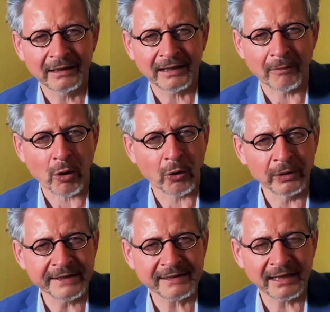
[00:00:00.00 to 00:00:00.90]
A more
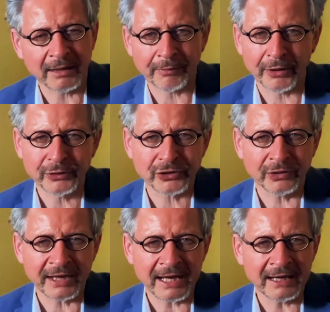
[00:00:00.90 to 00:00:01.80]
holistic approach to
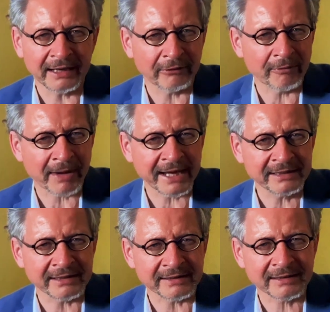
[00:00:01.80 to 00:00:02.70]
healing
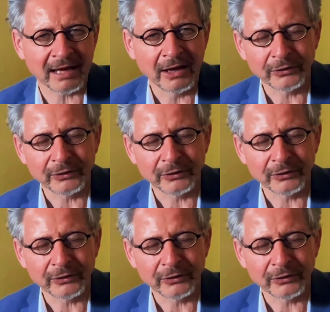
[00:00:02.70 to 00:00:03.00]
reminds us